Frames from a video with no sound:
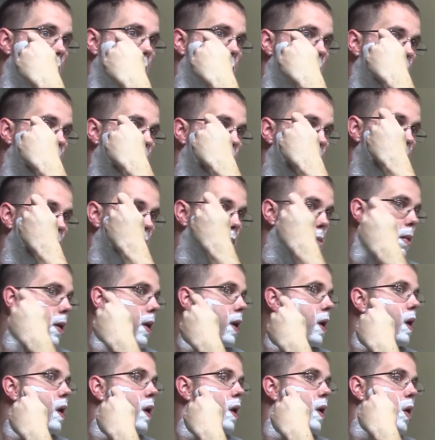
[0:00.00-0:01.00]
I think
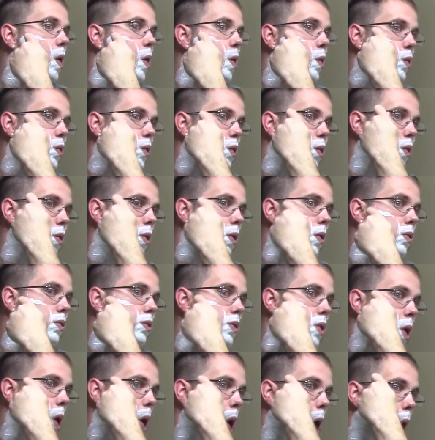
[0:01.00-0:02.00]
everybody kind of goes through
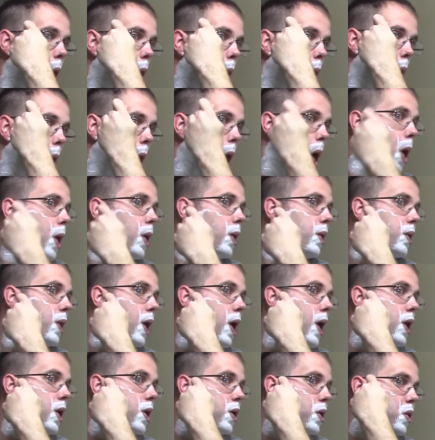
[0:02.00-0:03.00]
those
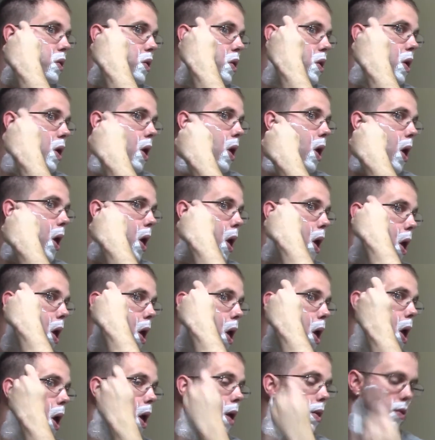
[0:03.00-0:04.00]
stages,
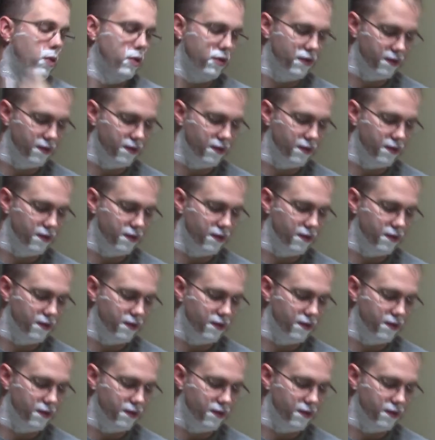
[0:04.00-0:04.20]
those